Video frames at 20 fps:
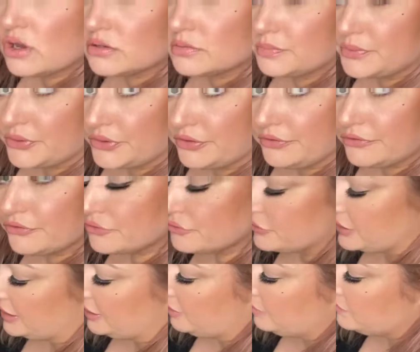Beauty for
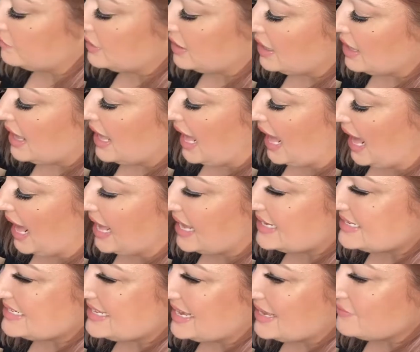Real.
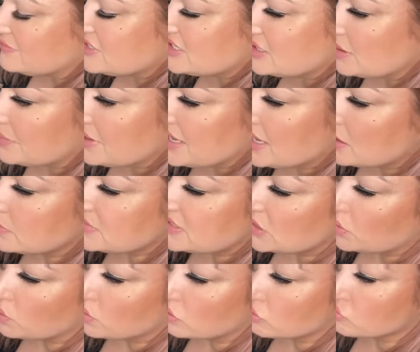And if somebody comes
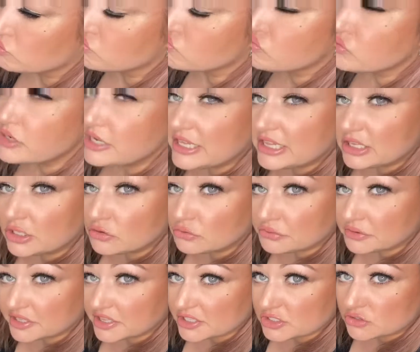in with really,
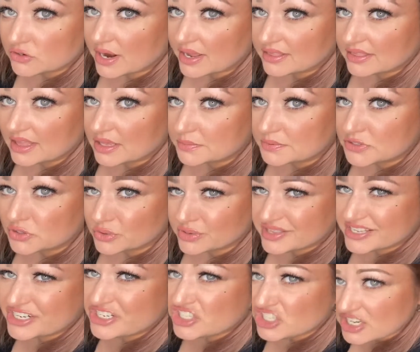really dry lips, or
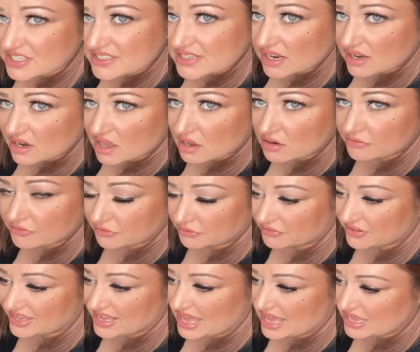they just got off of
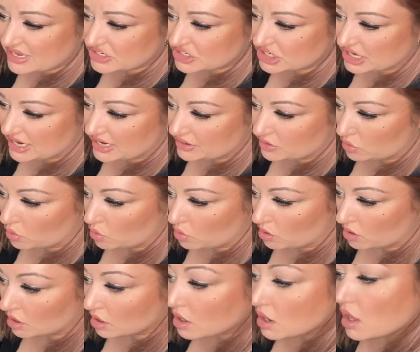vacation,
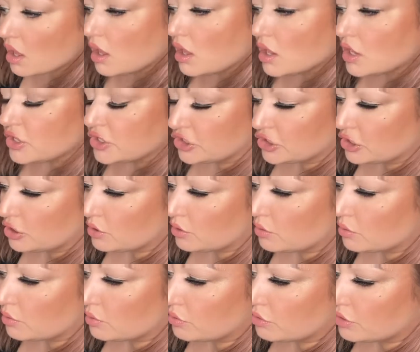or, you
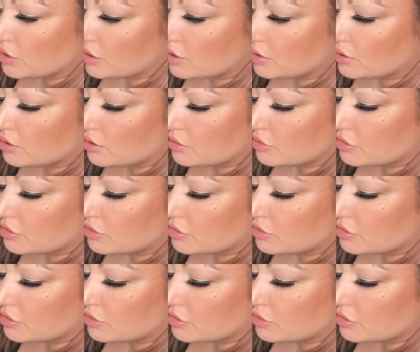know, the